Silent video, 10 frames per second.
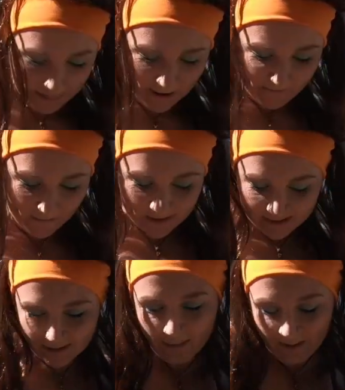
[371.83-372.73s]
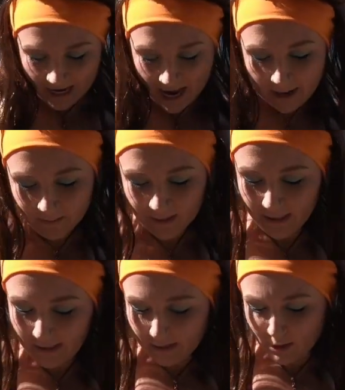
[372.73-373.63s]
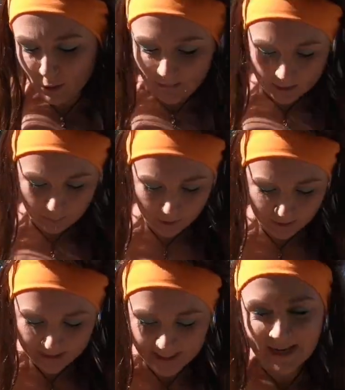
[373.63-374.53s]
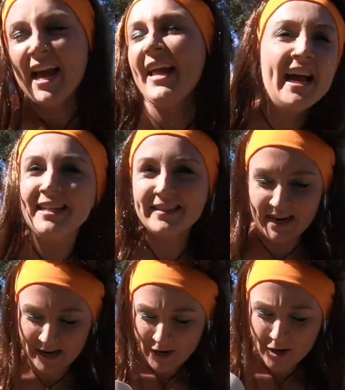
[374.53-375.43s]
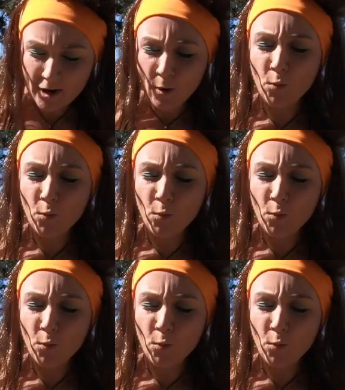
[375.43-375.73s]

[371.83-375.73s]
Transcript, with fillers: My friends tell me I'm taking too much protein, and I say, no